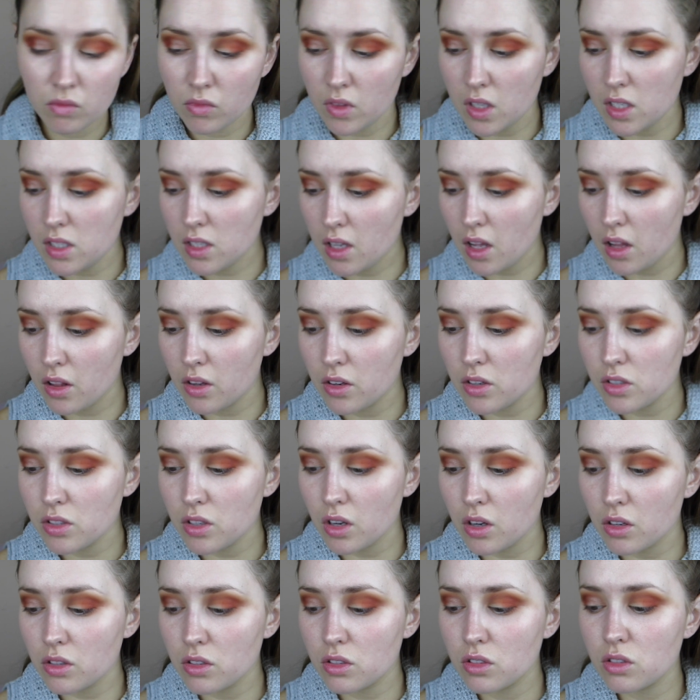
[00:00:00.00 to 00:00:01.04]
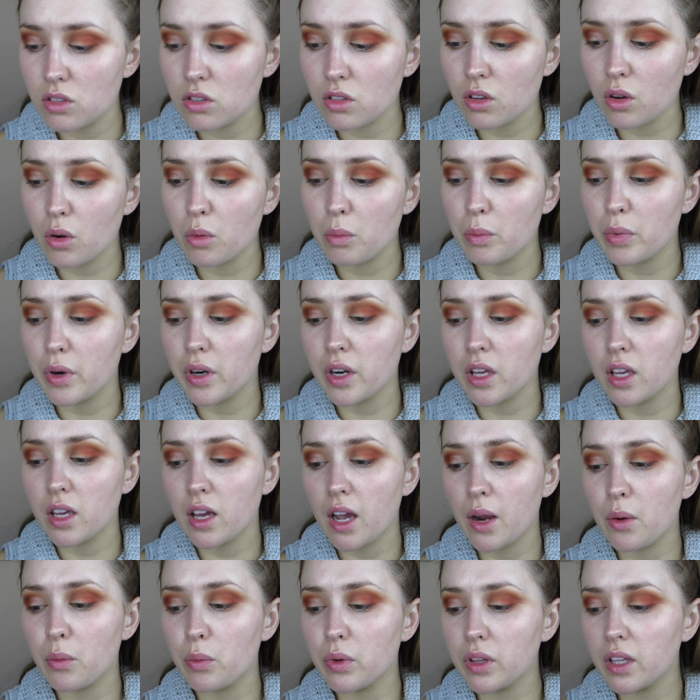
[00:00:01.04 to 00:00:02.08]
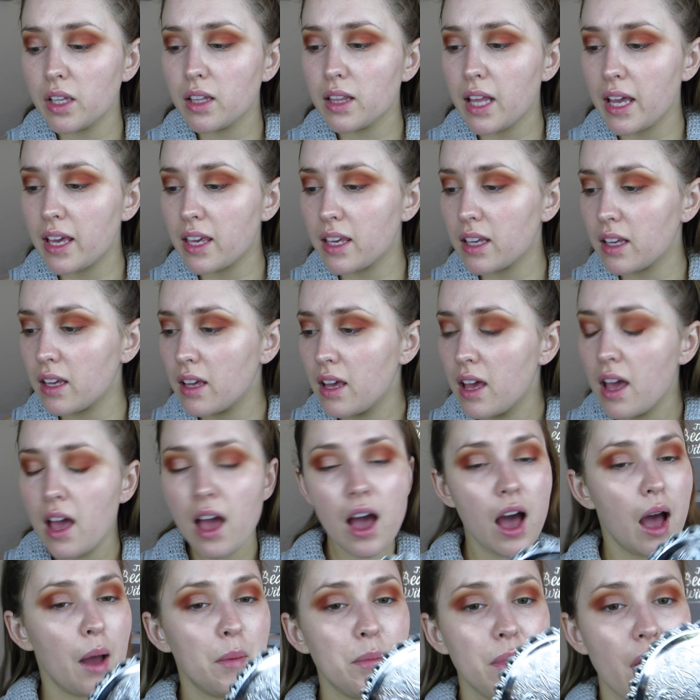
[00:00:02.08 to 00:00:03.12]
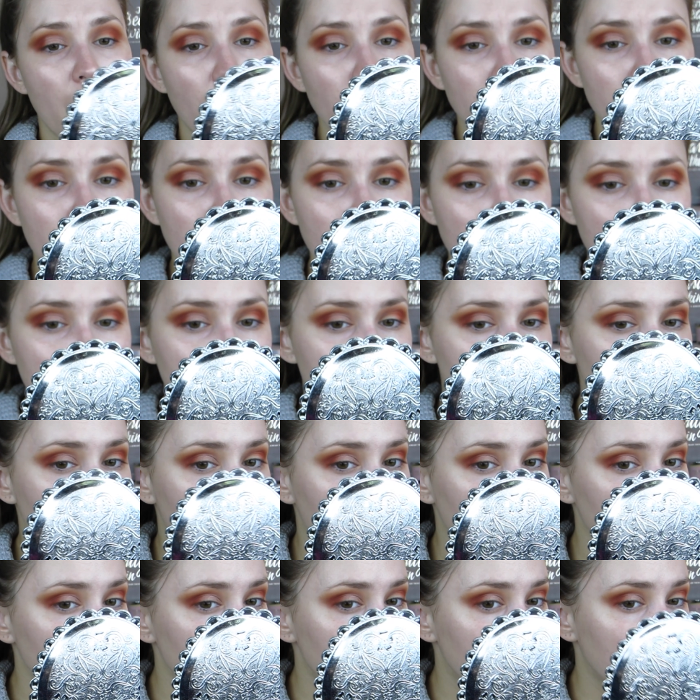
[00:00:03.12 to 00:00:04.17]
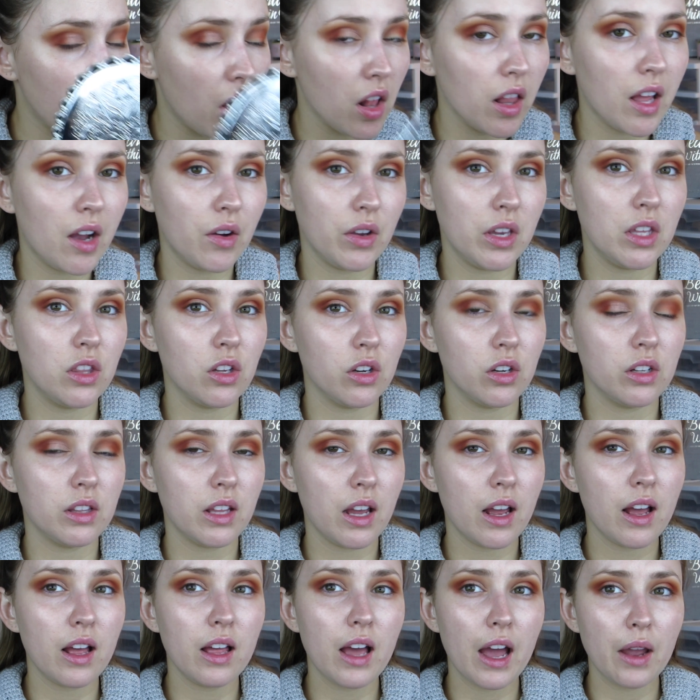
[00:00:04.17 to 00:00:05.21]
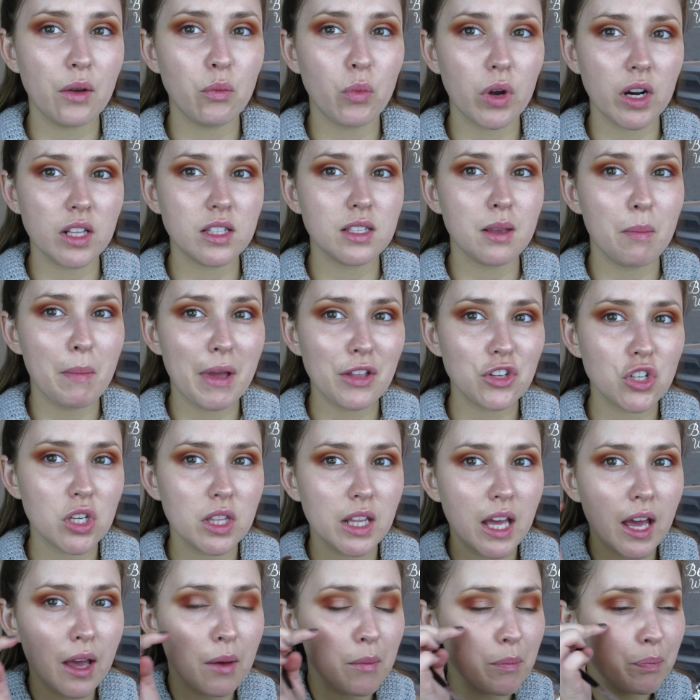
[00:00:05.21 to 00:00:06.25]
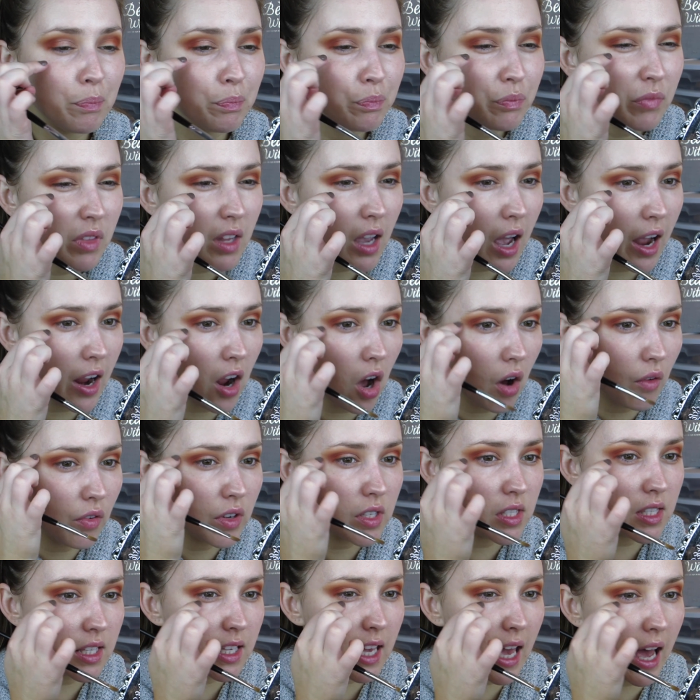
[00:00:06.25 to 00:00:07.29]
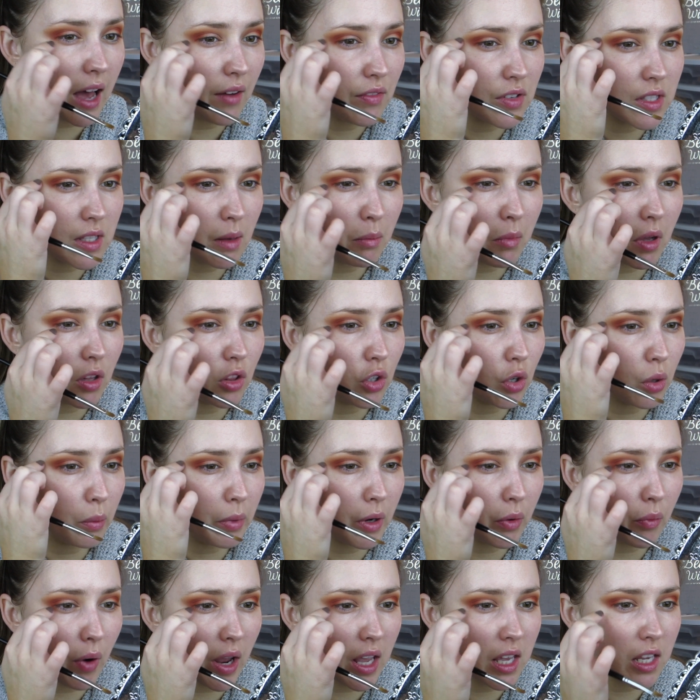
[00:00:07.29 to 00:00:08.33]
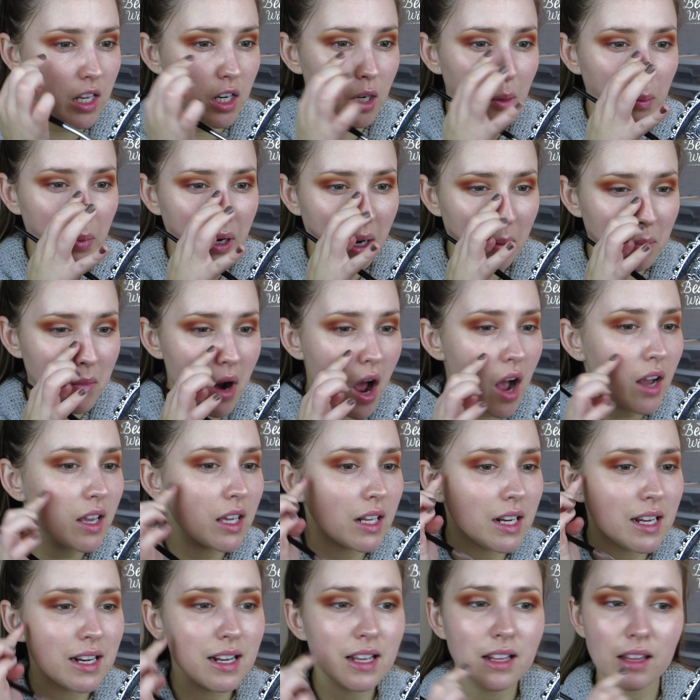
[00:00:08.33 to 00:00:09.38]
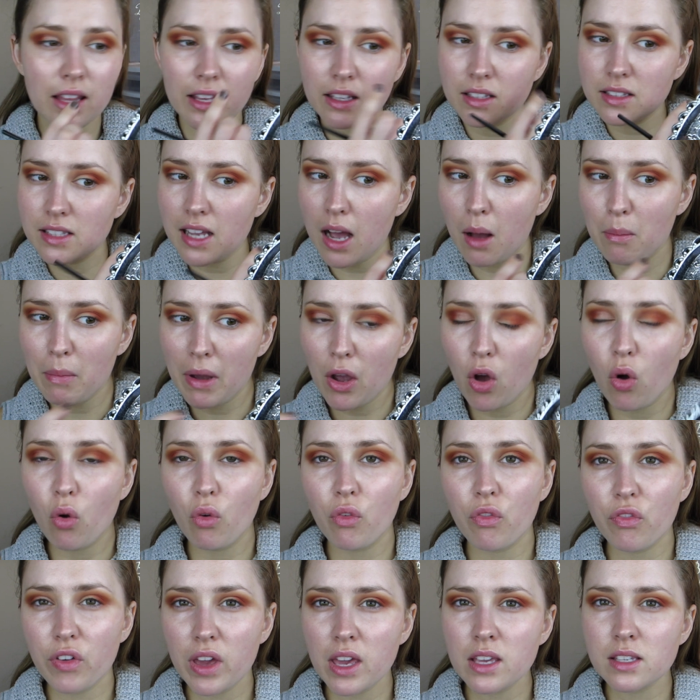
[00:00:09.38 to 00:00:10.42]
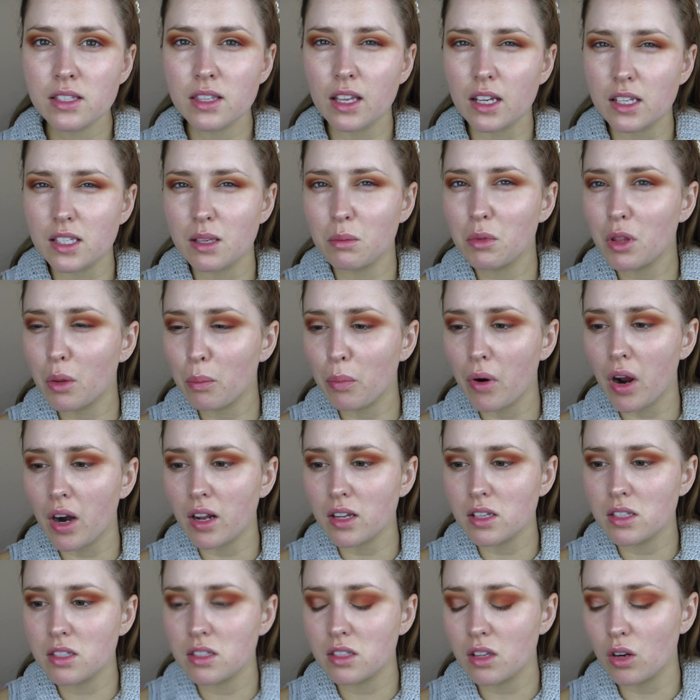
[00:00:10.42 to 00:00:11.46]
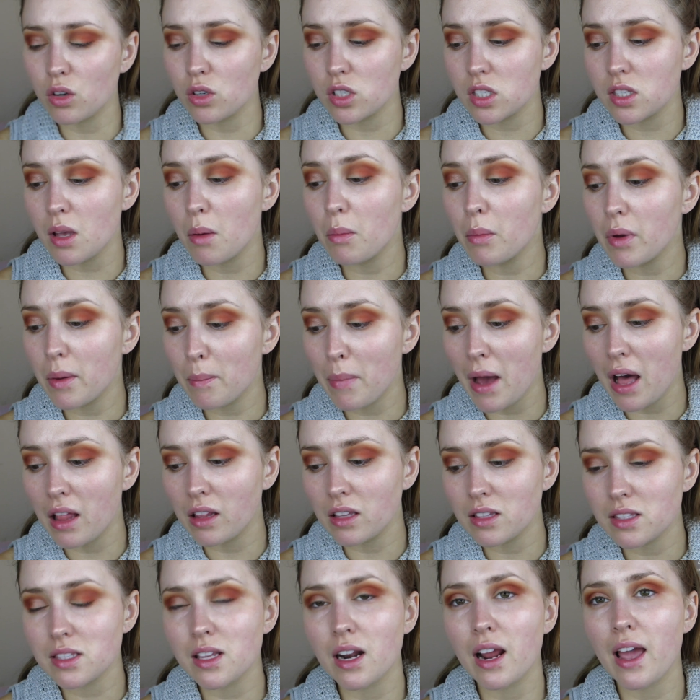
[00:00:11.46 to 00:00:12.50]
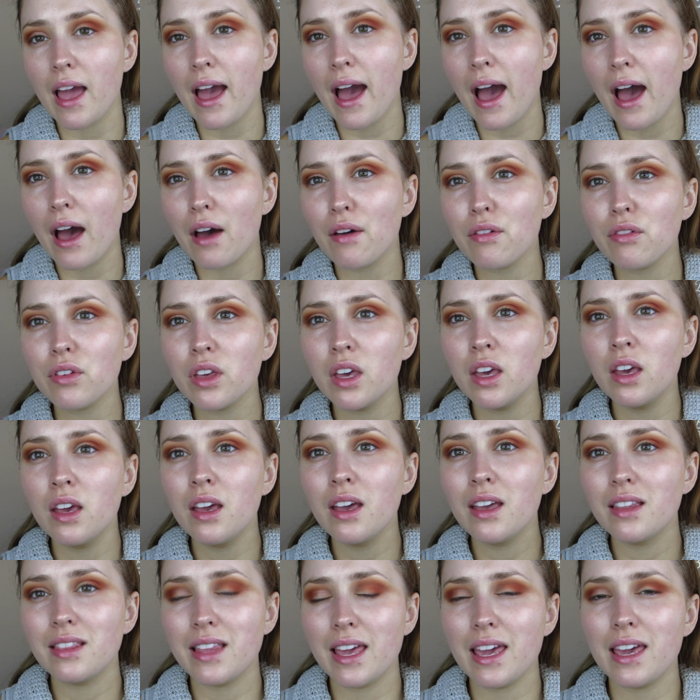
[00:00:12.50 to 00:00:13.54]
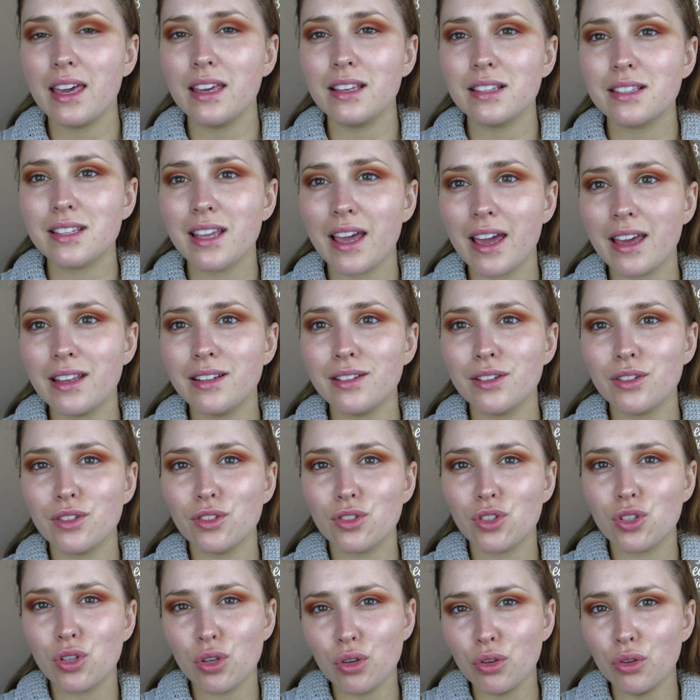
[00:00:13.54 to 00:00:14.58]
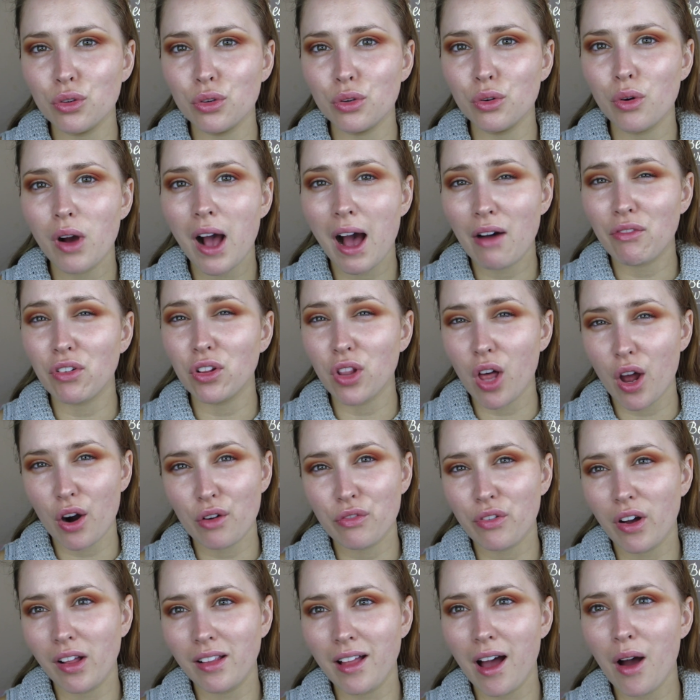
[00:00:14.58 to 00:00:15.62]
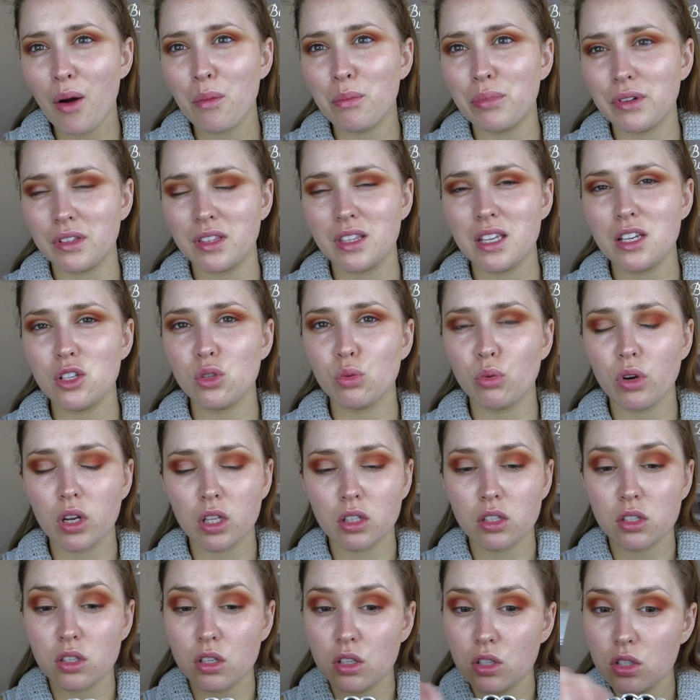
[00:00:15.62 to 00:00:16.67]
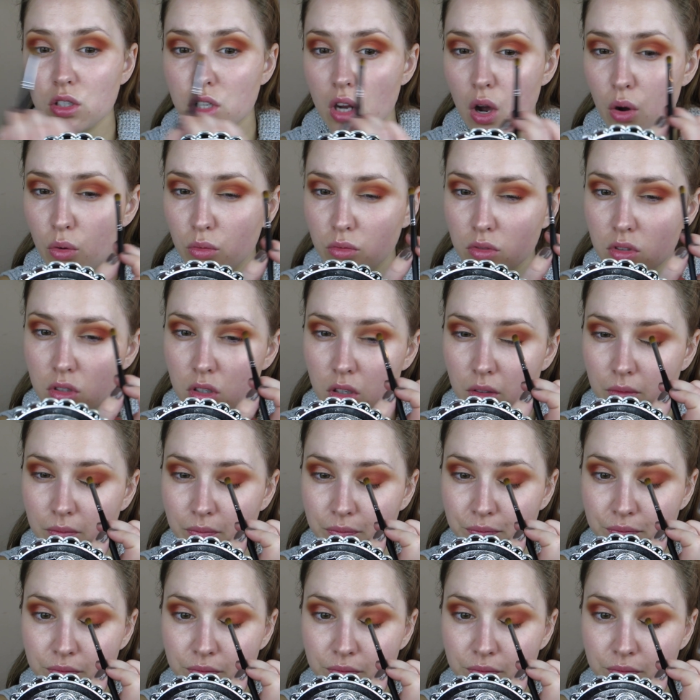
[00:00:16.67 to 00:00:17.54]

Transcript: These colors are so pretty. I really like it. I'm not getting a ton of fallout either. That I wanted to mention that. I obviously have some a little bit right here, but I'm not getting it like down my whole face like some of the products or some palettes that I have. They tend to have a lot of fallout, but these ones don't.